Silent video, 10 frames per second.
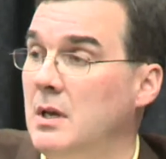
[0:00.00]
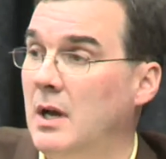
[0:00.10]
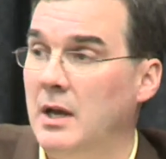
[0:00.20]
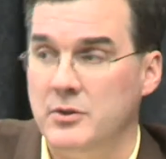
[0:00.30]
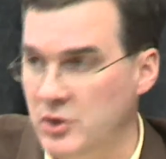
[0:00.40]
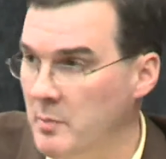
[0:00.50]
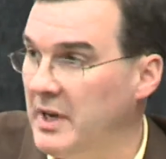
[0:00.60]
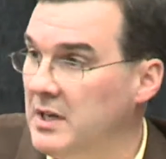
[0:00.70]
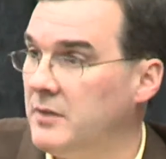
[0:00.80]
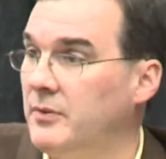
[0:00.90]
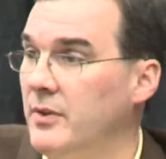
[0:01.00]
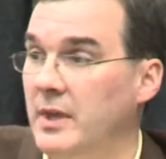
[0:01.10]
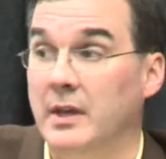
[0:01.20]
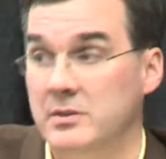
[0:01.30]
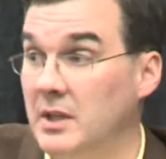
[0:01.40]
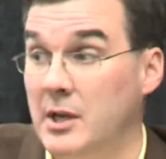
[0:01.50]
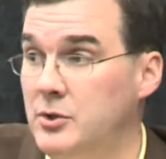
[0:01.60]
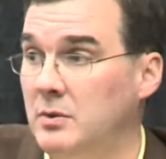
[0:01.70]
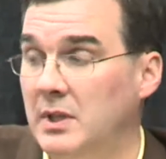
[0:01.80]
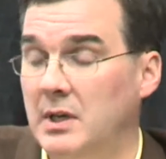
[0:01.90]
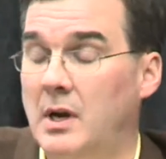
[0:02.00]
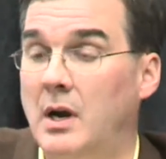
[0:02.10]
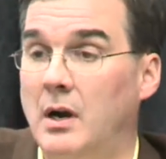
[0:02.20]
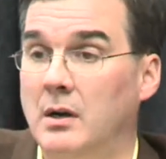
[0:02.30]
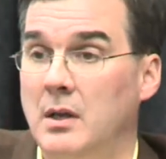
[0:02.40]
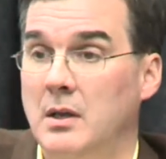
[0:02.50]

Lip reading: on so many different things, and they truly are,